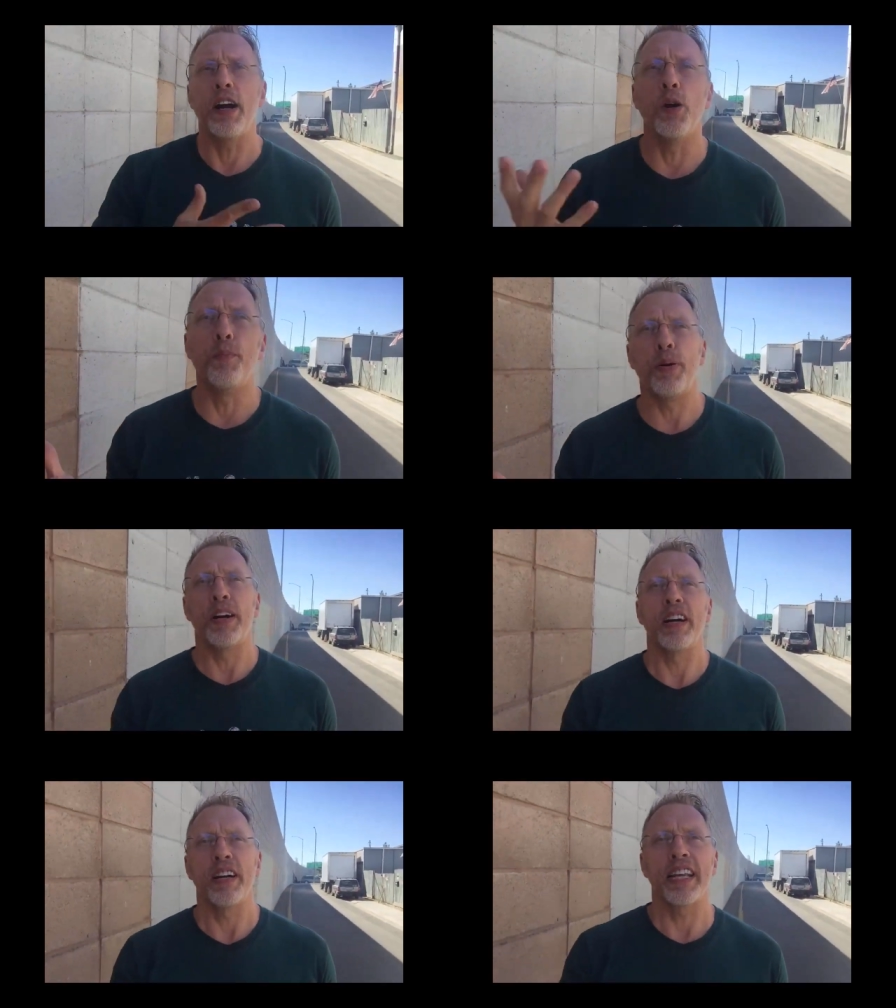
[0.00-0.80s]
help
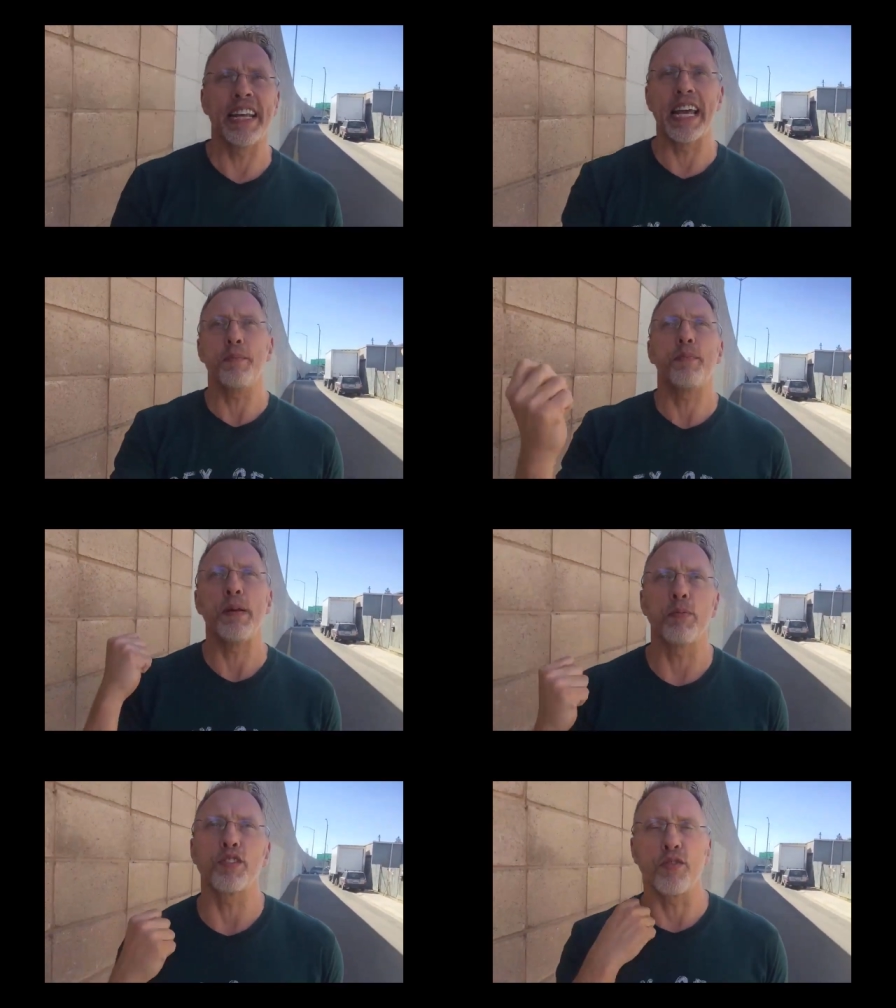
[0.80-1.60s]
get
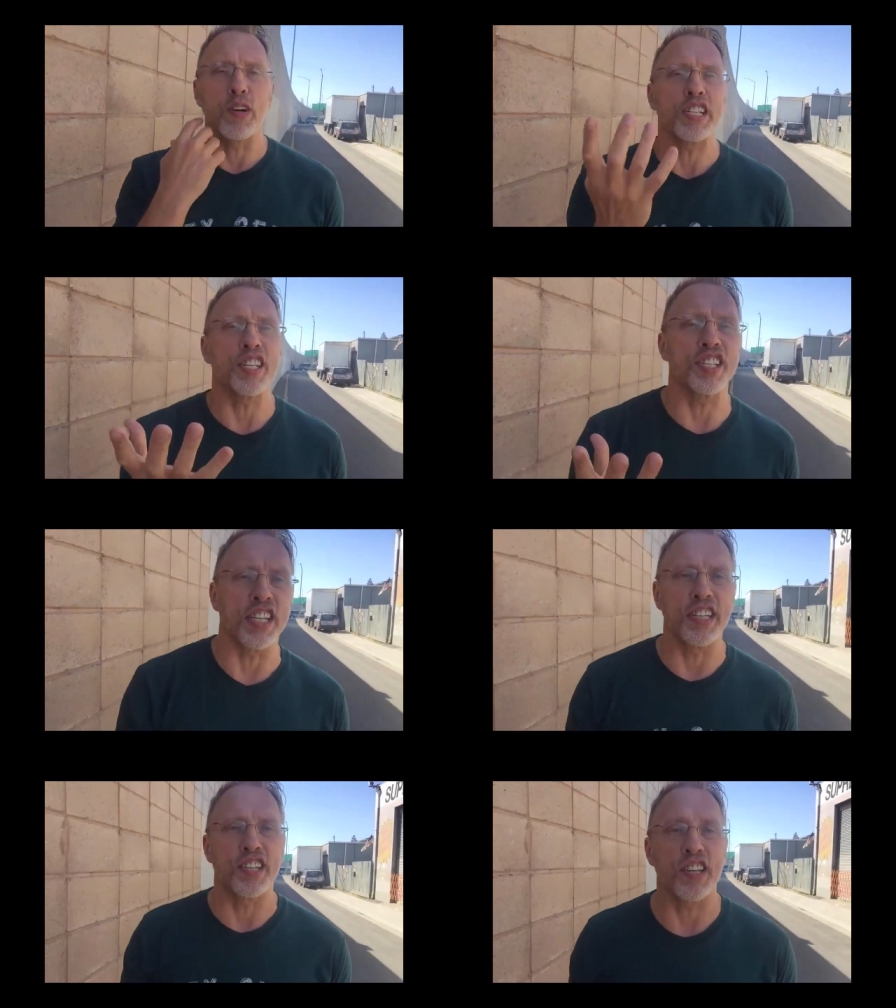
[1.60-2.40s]
people's
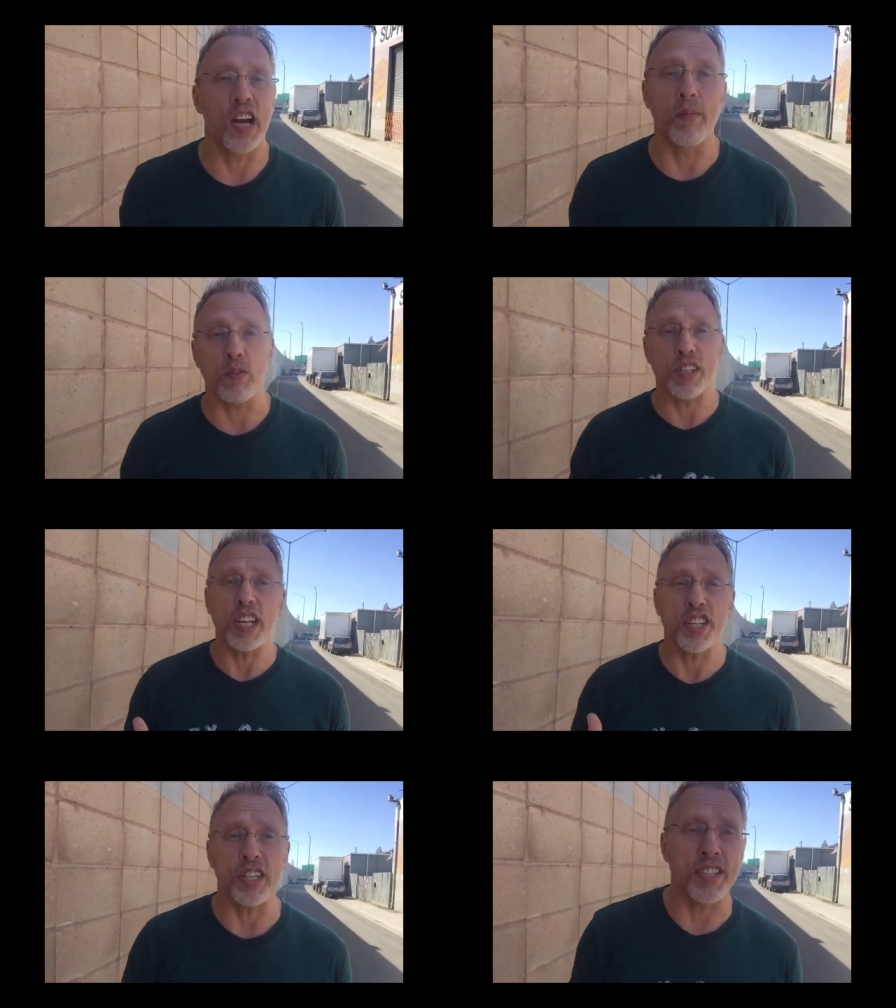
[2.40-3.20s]
voices into the
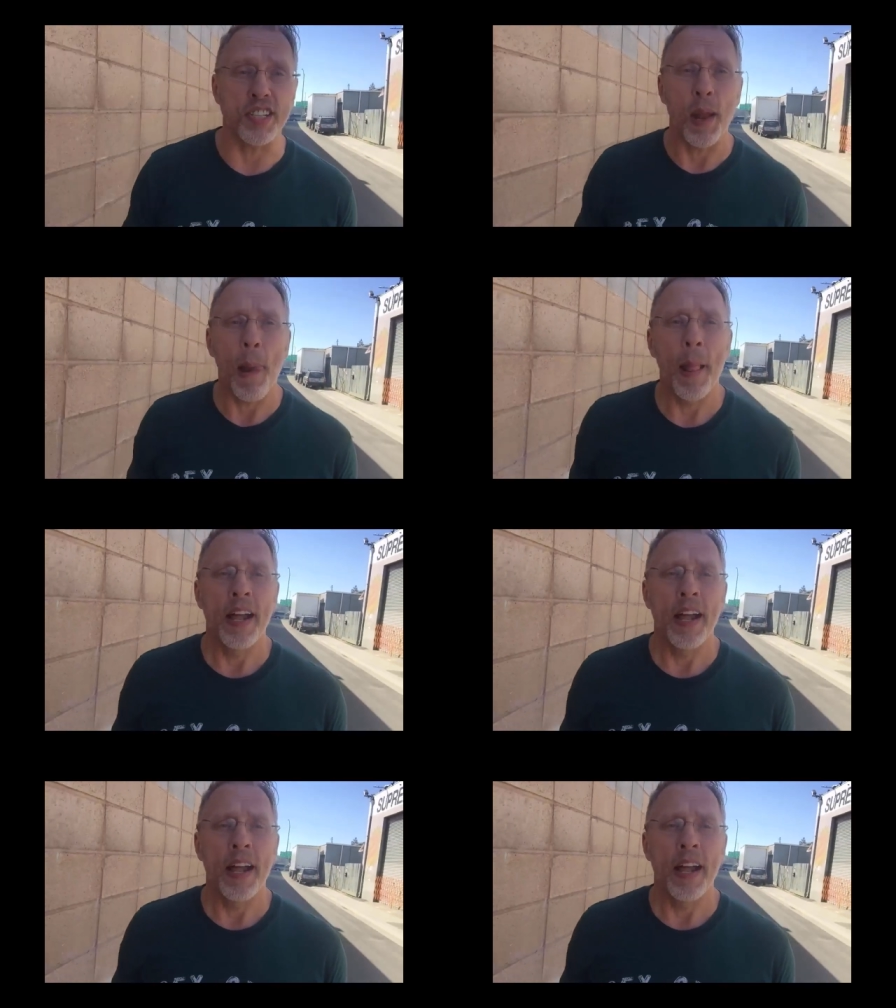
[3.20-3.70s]
conversations